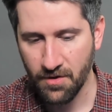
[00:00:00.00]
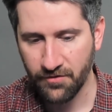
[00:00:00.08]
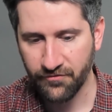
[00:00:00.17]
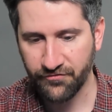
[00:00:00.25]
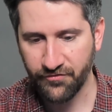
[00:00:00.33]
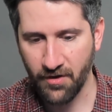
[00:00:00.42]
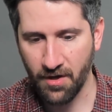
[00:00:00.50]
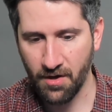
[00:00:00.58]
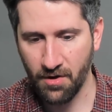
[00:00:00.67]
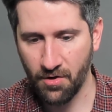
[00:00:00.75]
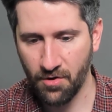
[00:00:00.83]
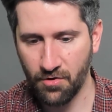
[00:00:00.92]

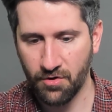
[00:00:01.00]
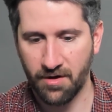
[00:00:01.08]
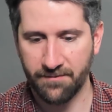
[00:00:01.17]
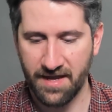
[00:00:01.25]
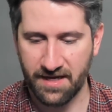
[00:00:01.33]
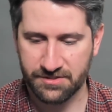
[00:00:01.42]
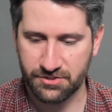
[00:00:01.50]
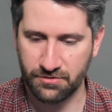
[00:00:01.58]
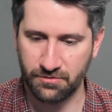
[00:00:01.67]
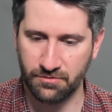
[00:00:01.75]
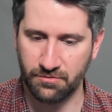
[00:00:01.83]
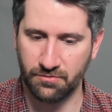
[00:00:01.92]
so, going back
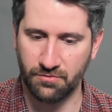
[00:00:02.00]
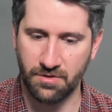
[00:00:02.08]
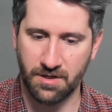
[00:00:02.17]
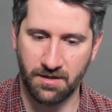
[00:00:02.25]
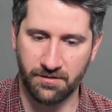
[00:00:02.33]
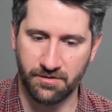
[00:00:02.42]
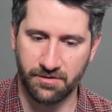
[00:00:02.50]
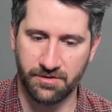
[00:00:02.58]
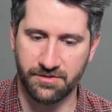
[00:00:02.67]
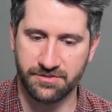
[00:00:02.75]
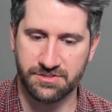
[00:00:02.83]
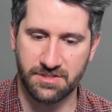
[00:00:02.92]
to
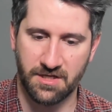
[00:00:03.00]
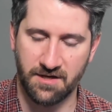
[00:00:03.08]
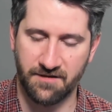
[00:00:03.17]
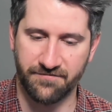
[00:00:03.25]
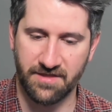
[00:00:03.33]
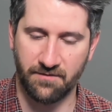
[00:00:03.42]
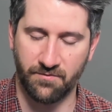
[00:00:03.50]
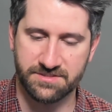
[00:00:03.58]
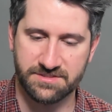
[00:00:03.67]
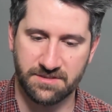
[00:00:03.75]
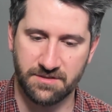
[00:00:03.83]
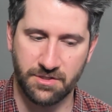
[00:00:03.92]
other stuff that
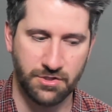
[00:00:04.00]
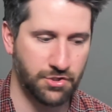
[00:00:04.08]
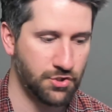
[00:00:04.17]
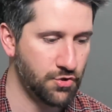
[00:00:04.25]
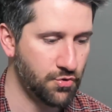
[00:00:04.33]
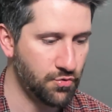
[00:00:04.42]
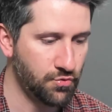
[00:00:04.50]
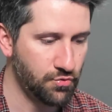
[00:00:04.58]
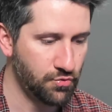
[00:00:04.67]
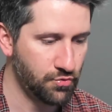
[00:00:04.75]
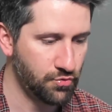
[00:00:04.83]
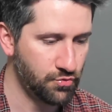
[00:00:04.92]
was in the
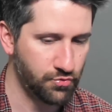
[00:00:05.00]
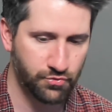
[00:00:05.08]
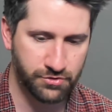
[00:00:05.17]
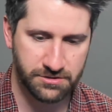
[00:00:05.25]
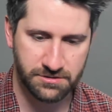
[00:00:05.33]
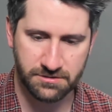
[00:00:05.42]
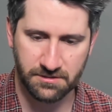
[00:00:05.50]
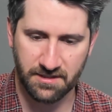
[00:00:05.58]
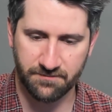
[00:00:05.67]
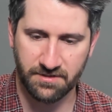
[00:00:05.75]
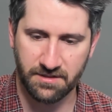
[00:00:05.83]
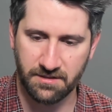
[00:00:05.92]
news,
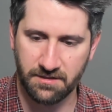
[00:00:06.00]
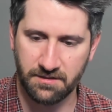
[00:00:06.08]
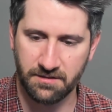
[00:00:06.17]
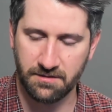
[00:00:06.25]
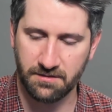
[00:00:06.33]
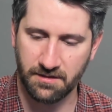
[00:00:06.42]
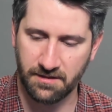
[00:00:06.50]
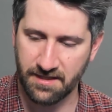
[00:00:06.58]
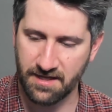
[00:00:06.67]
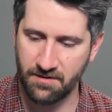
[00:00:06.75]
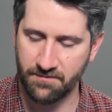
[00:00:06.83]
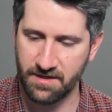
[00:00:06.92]
let me
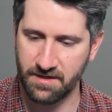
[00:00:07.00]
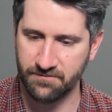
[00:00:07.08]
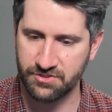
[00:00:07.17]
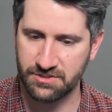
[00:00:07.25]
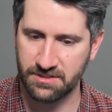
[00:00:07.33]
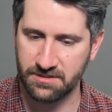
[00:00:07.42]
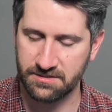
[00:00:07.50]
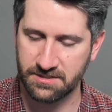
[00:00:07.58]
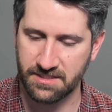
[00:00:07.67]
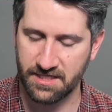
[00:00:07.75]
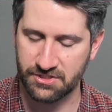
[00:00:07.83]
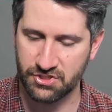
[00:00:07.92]
allow my machine to
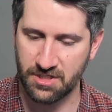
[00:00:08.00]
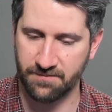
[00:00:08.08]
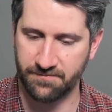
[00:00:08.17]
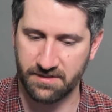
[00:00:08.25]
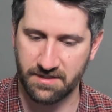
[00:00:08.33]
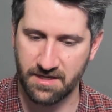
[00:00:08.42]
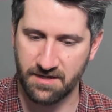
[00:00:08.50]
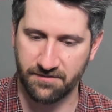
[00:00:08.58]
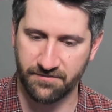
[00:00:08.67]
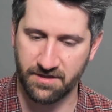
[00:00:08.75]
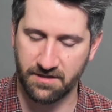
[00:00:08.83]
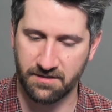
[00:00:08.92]
catch up and not
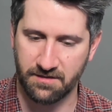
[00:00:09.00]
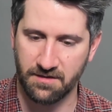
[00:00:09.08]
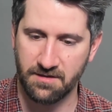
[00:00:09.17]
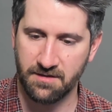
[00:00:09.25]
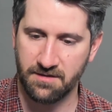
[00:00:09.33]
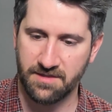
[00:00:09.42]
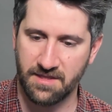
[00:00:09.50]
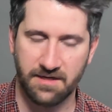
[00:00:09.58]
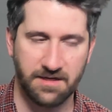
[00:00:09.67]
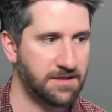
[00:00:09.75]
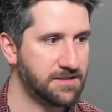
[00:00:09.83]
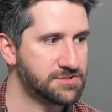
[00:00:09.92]
think that
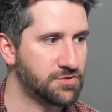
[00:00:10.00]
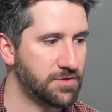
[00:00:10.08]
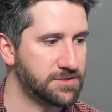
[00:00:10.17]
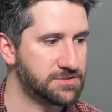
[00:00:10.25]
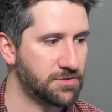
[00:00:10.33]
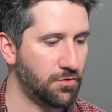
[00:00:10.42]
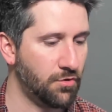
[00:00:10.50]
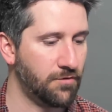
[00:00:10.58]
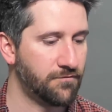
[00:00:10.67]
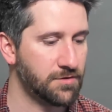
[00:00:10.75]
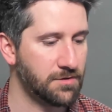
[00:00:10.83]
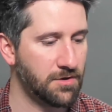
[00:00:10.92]
it is going to
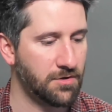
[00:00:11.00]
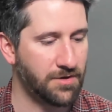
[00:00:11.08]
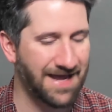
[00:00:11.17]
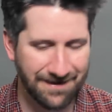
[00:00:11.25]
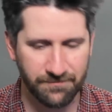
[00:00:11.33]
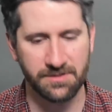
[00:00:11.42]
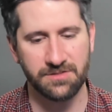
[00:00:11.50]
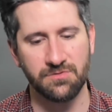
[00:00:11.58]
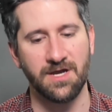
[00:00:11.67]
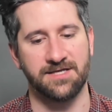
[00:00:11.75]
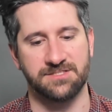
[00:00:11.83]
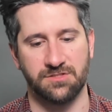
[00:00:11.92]
overload. How are you
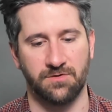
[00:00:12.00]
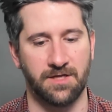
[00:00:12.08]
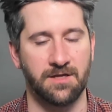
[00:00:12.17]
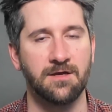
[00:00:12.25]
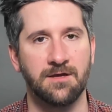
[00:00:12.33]
guys doing?